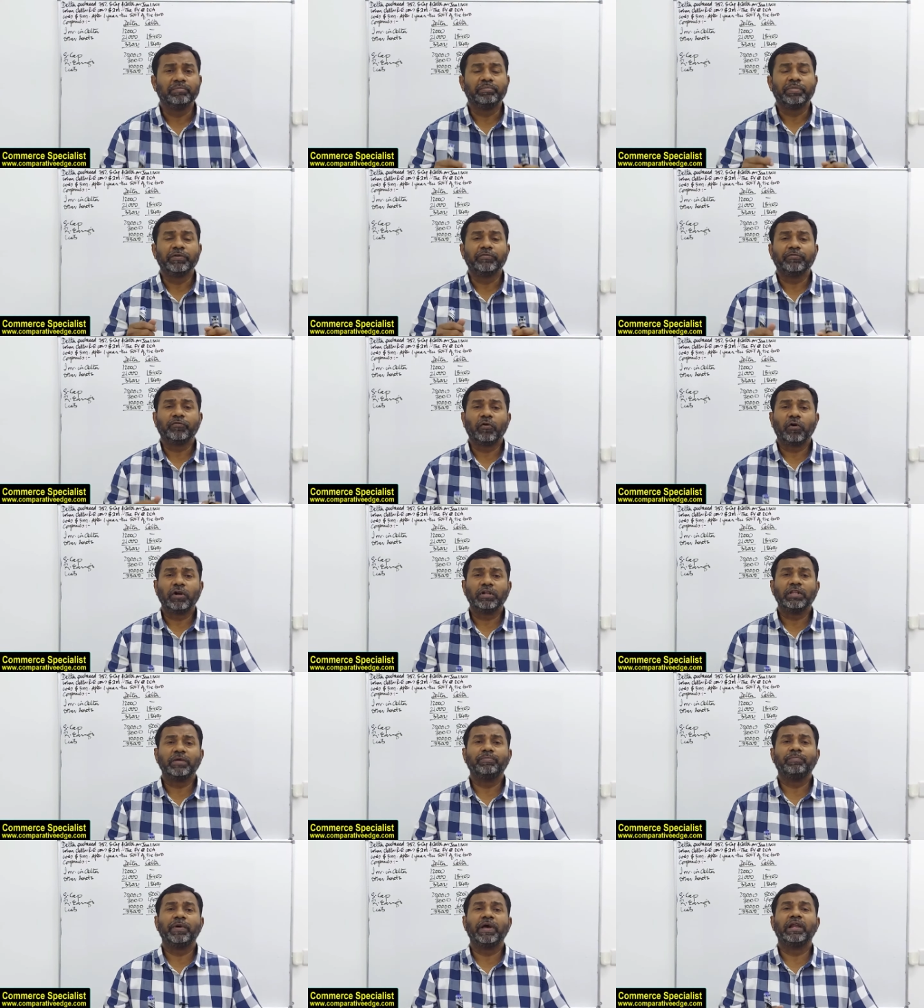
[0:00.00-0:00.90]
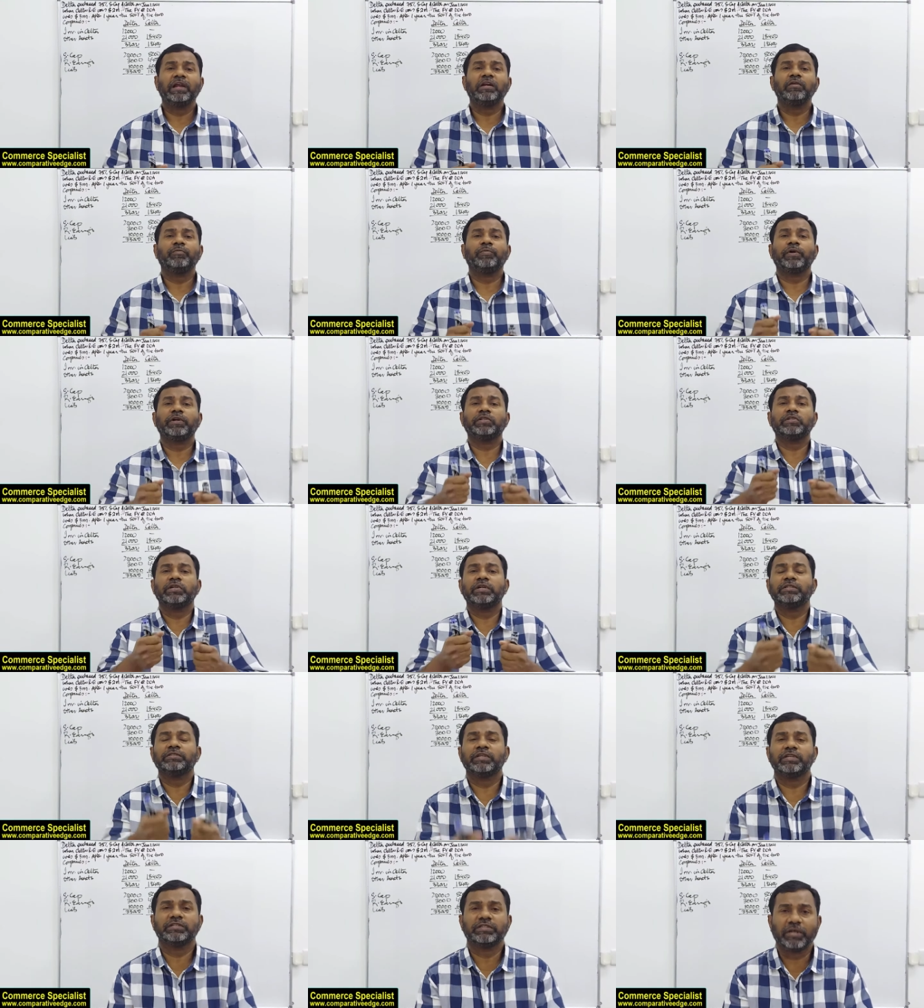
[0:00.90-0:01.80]
before the parent
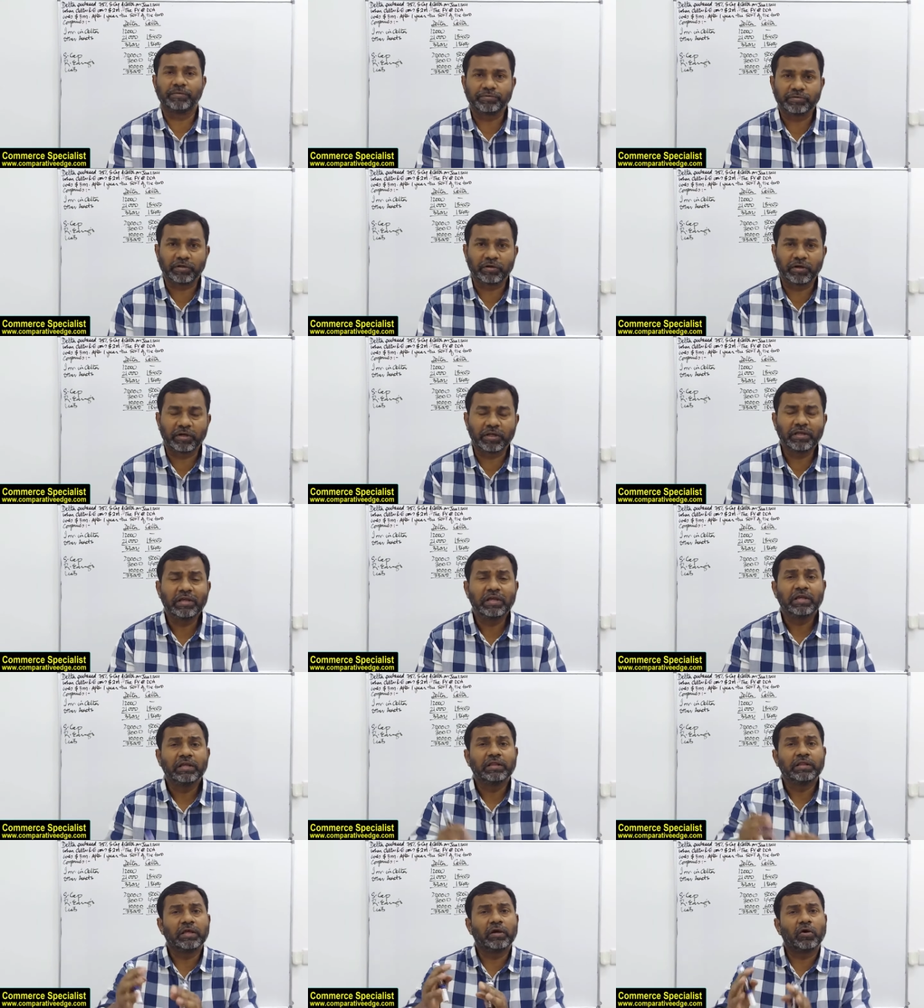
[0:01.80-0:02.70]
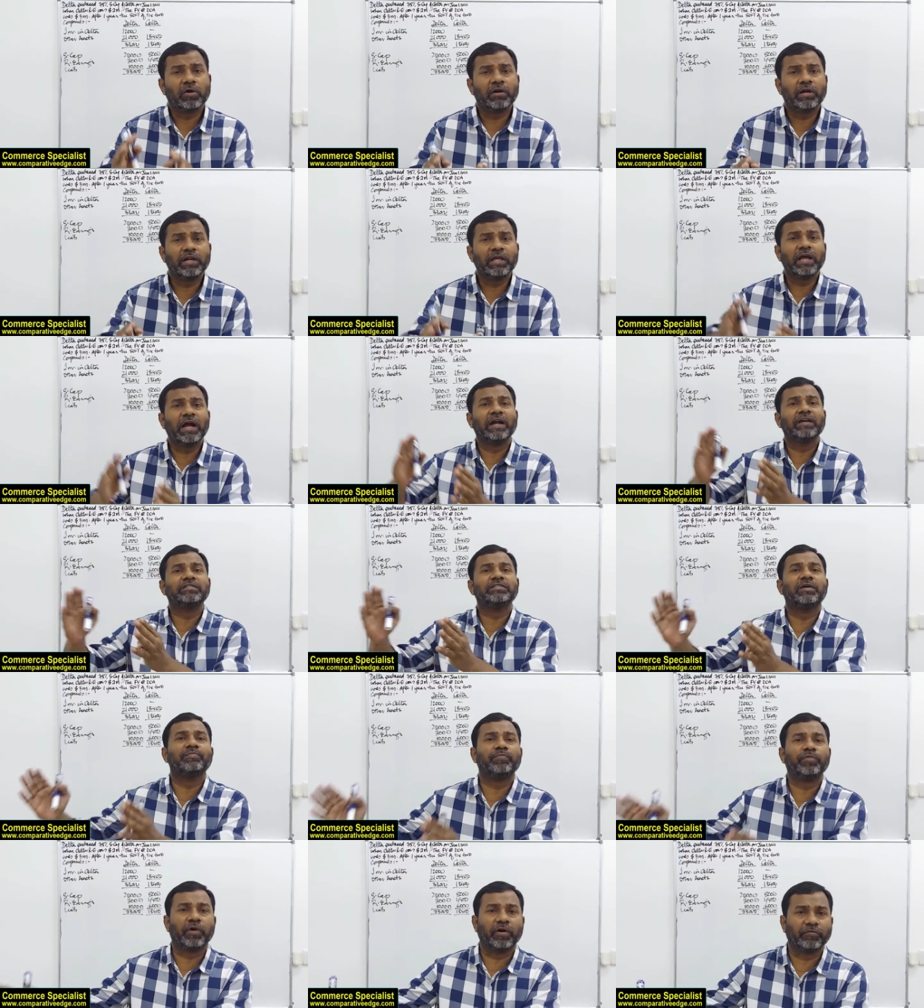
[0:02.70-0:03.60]
purchased the subsidiary they already had
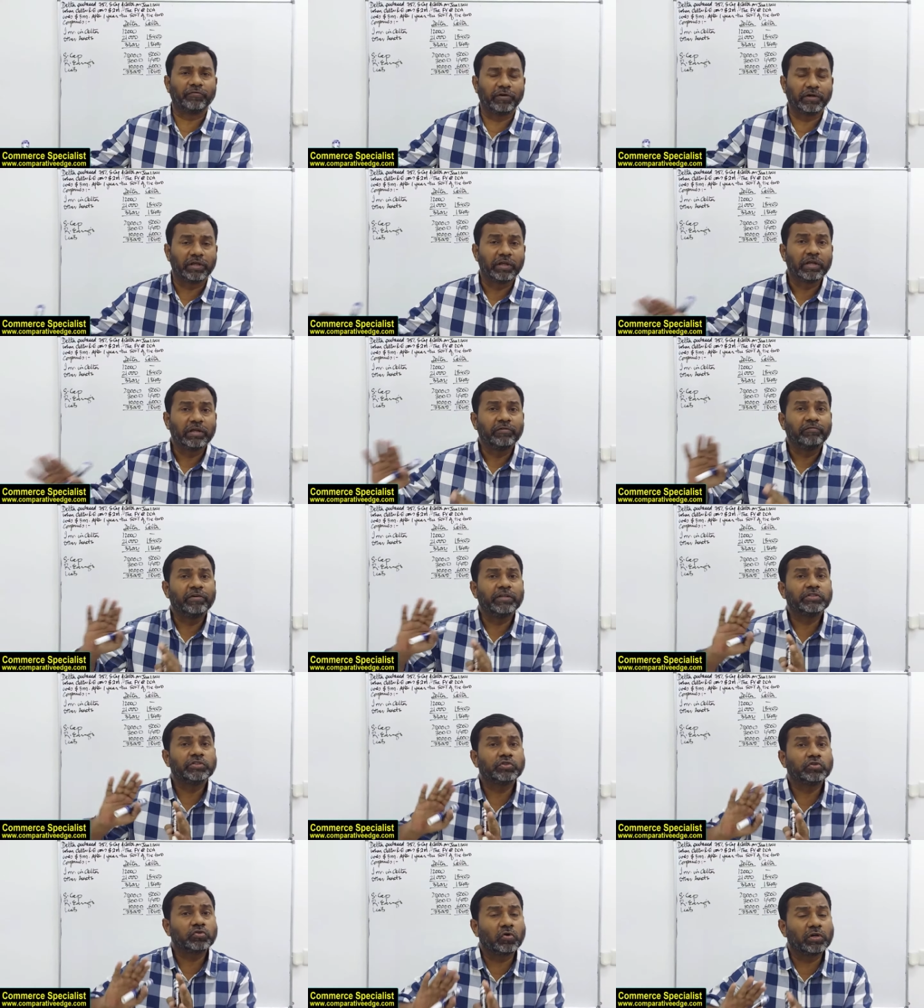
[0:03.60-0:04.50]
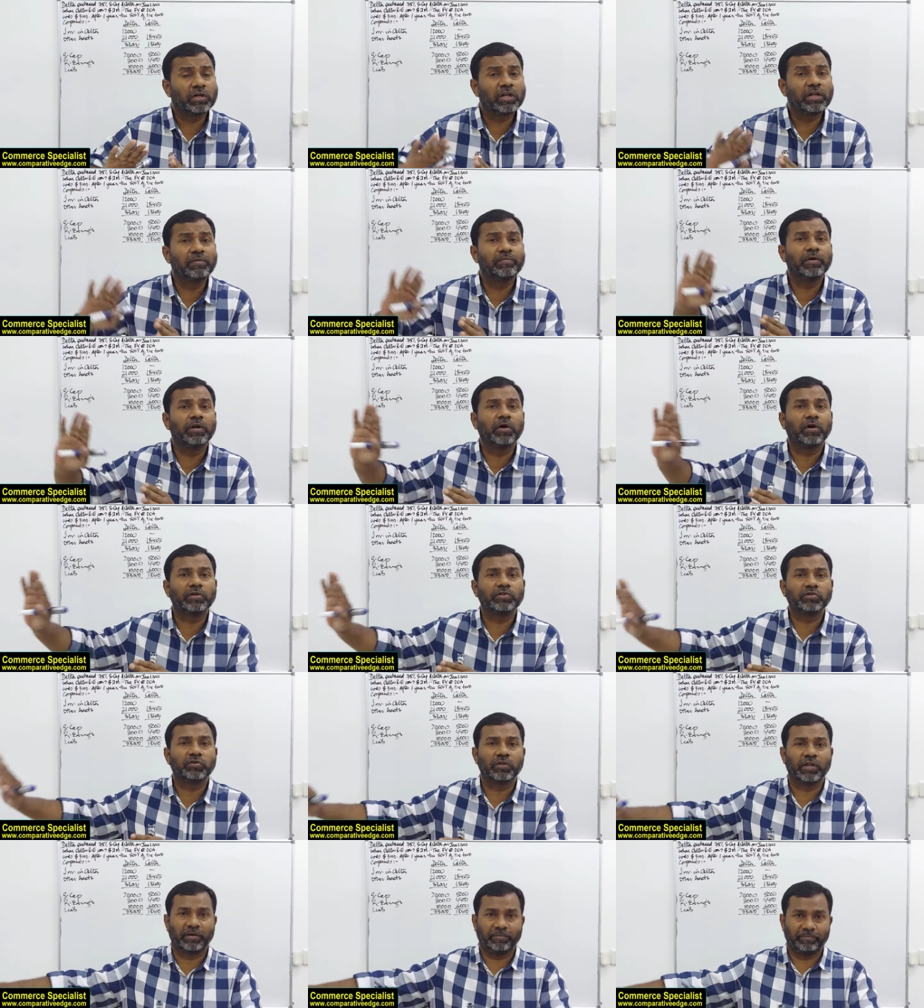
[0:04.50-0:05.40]
some profit which totally
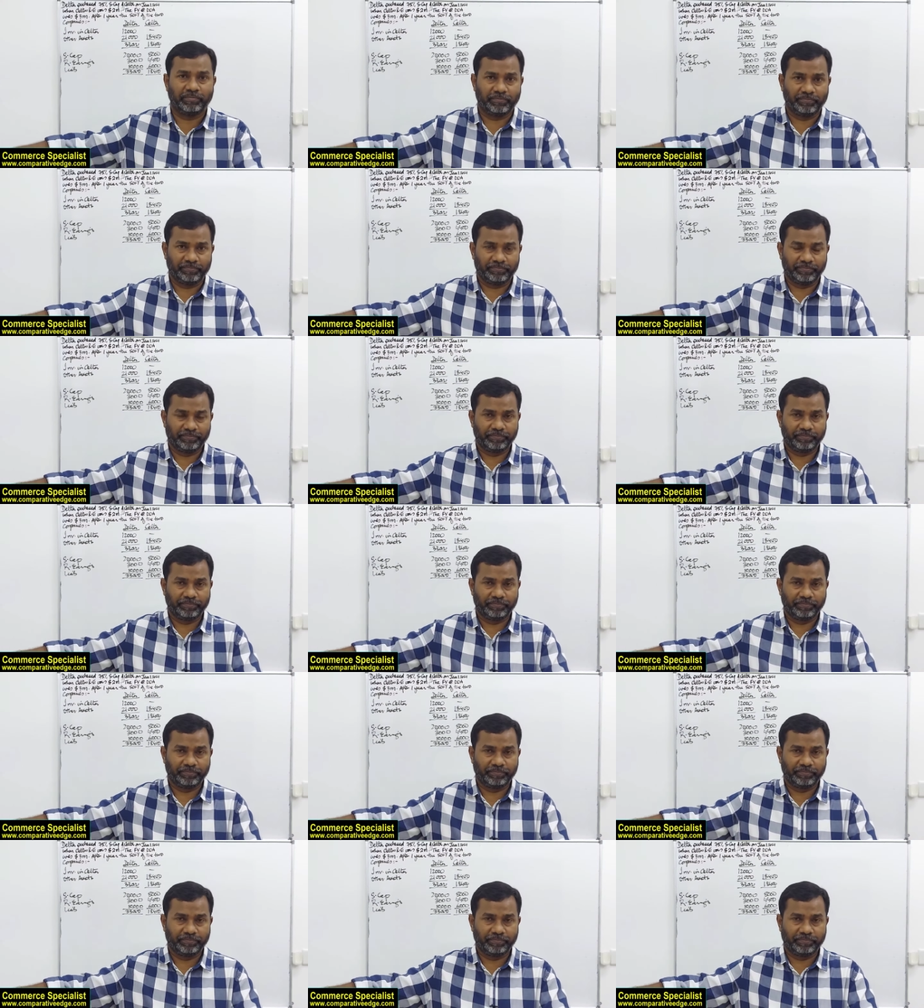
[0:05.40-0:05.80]
belongs to them.